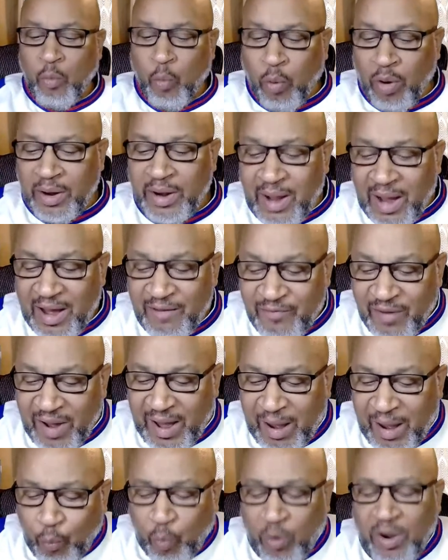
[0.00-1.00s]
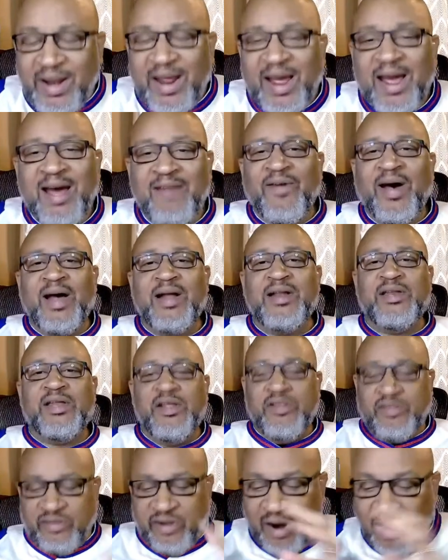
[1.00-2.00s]
what have I
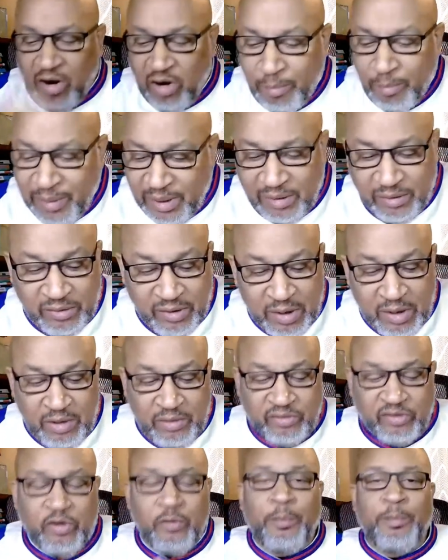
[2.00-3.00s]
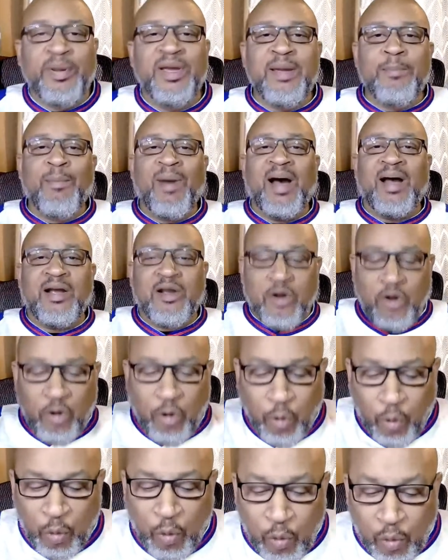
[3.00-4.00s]
determined to be my
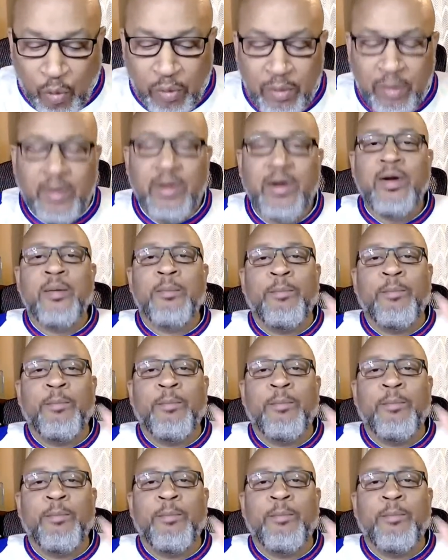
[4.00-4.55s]
core